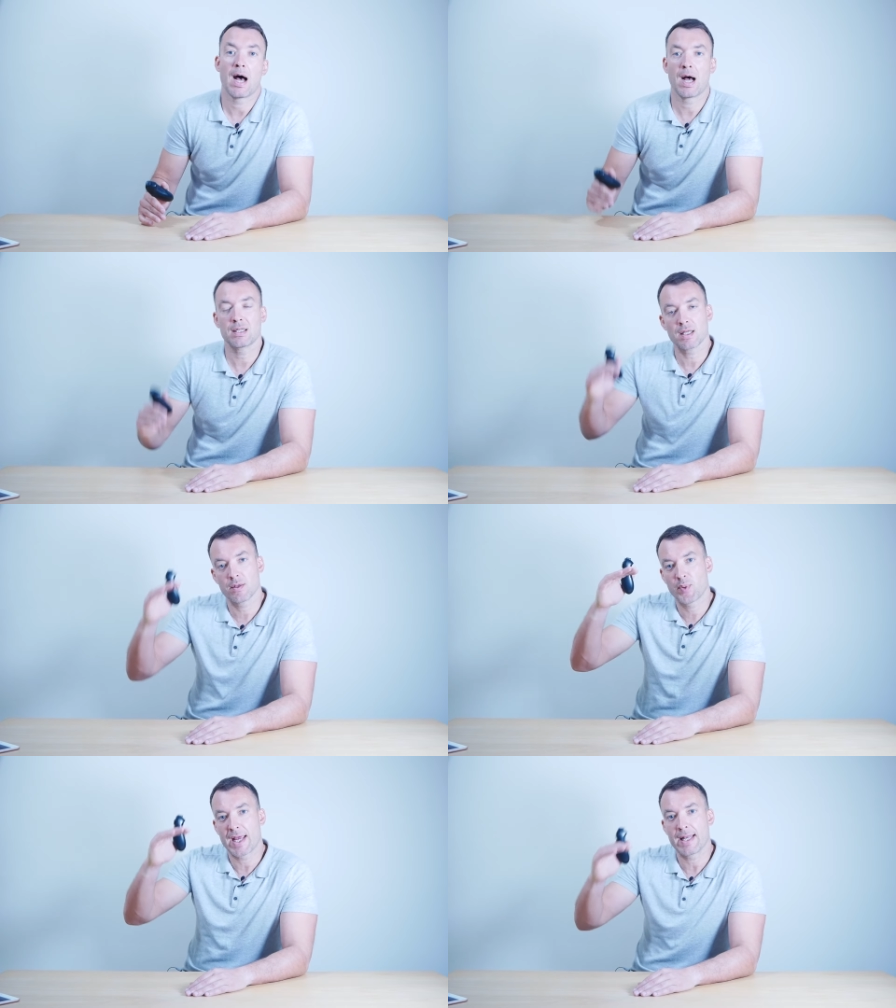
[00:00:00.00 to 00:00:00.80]
under the
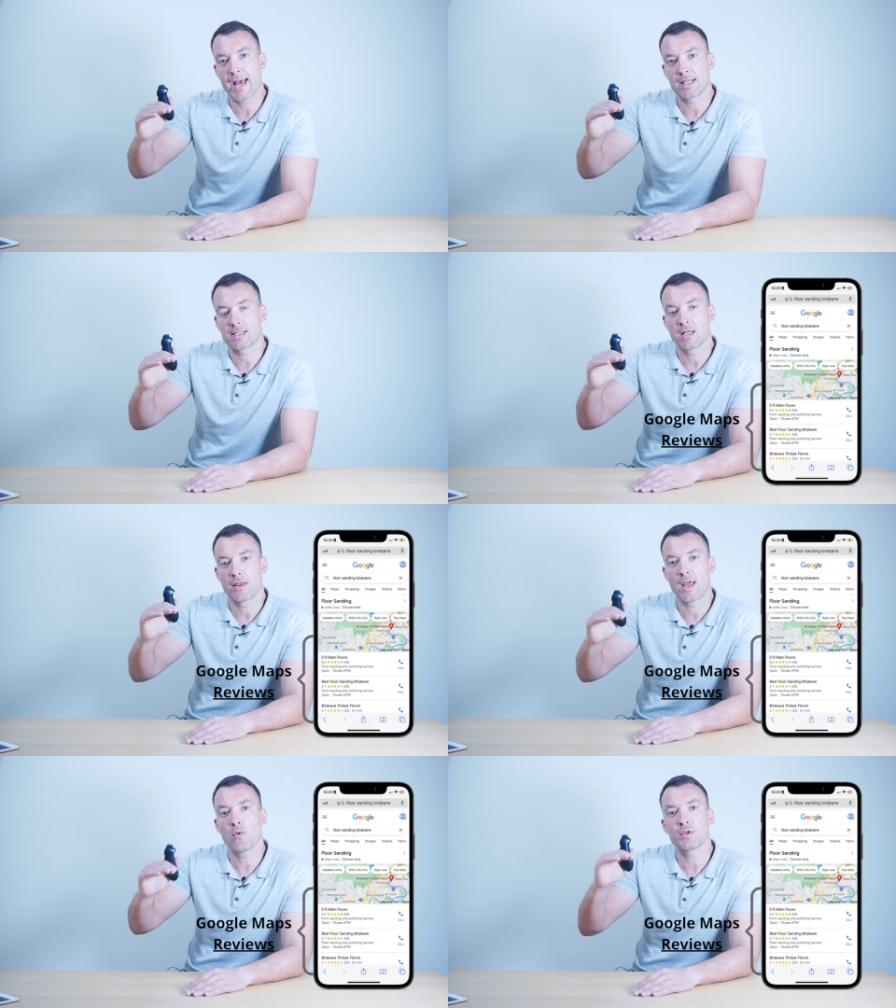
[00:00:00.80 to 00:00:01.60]
paid ads,
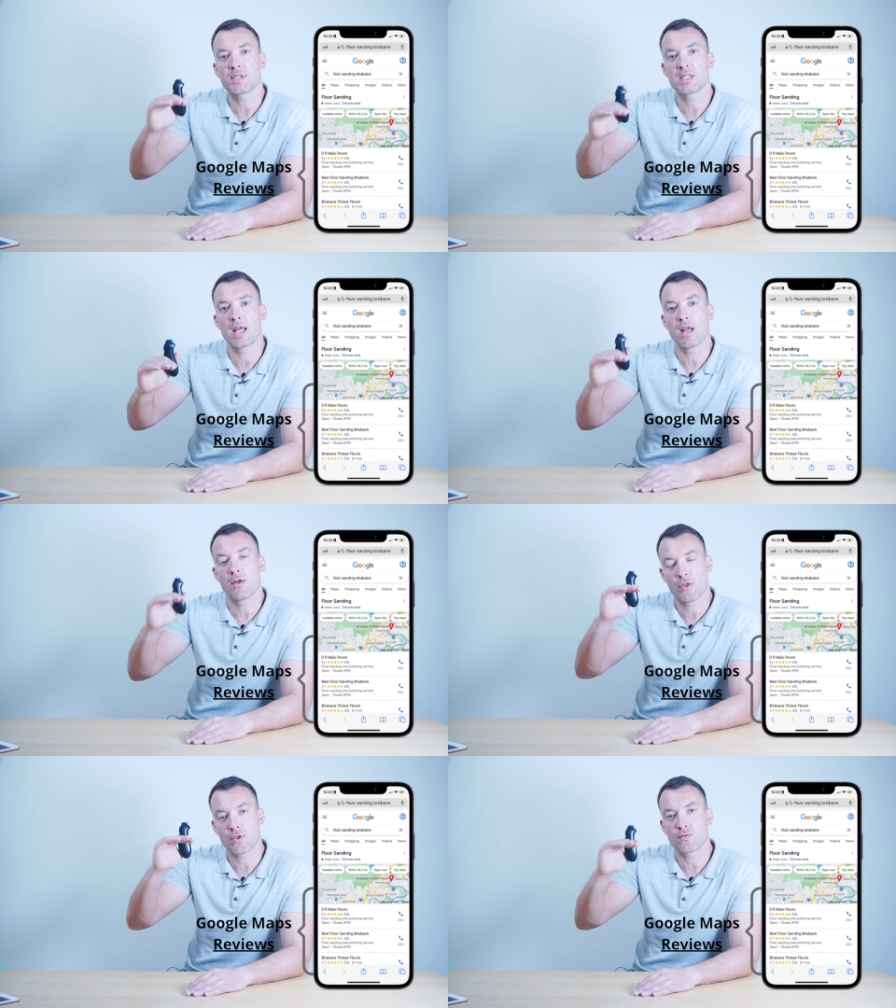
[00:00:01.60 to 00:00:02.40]
they will
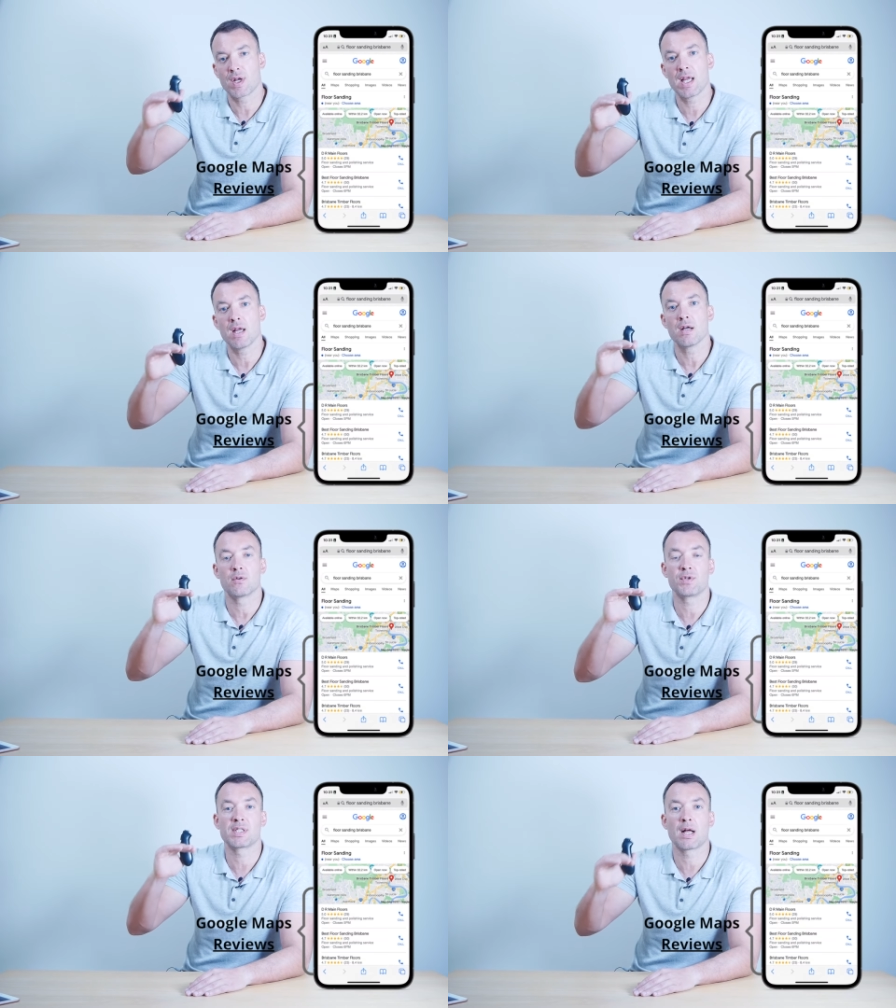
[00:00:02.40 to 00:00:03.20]
see 3
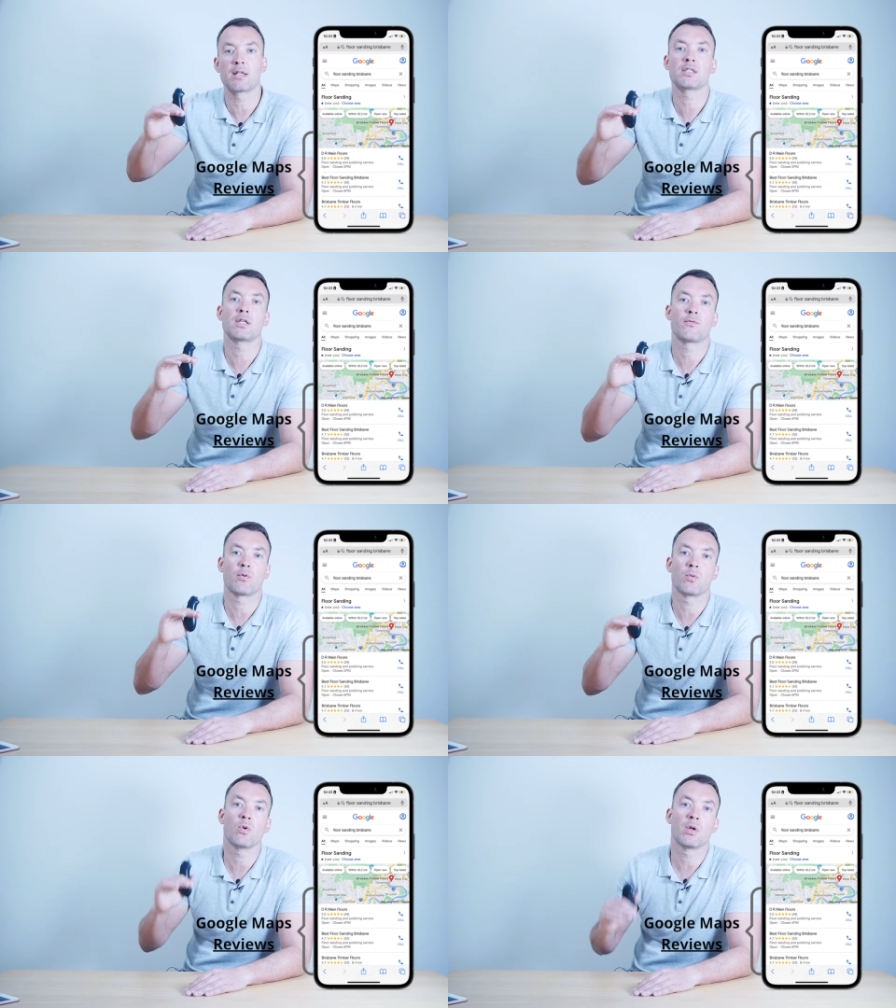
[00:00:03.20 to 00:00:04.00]
results
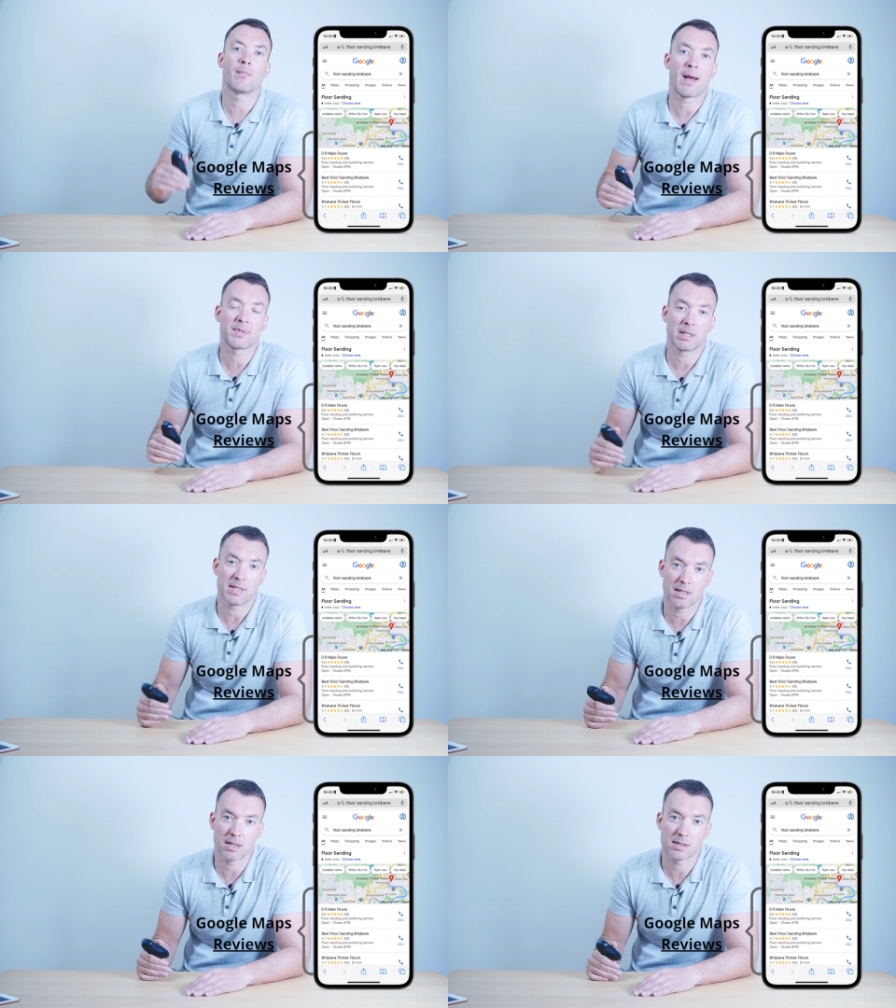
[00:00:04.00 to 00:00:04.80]
from Google Maps
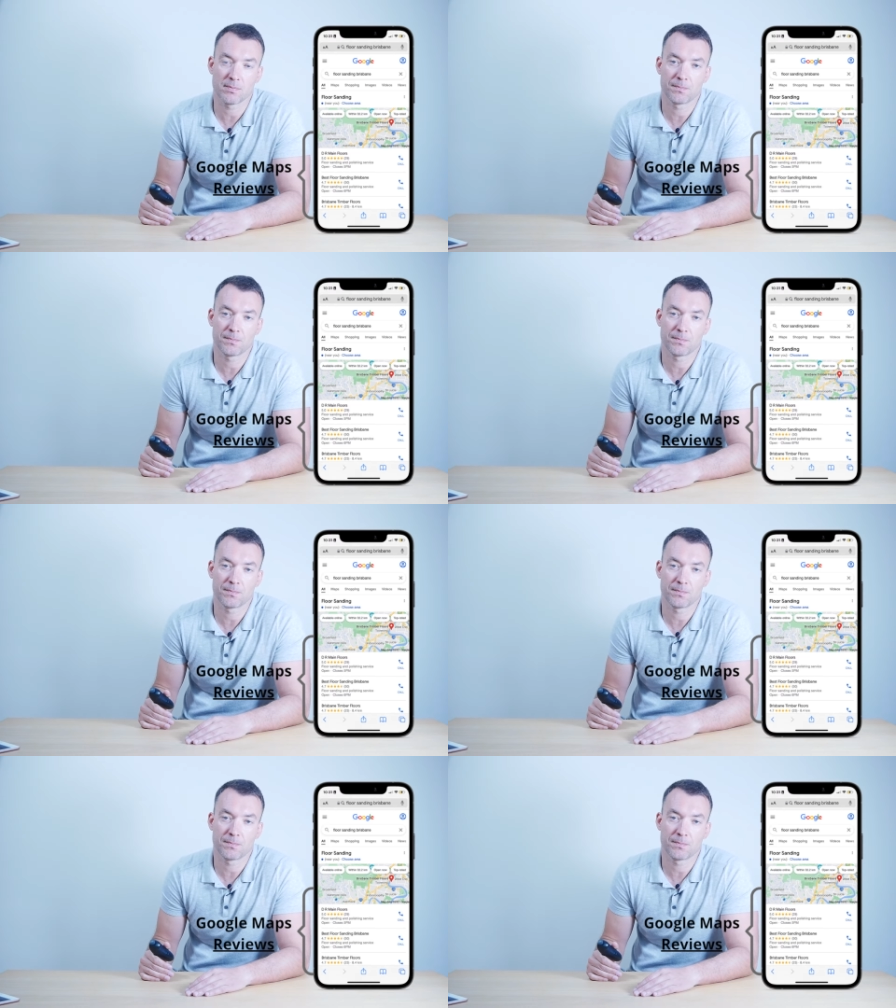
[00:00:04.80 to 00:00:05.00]
listings.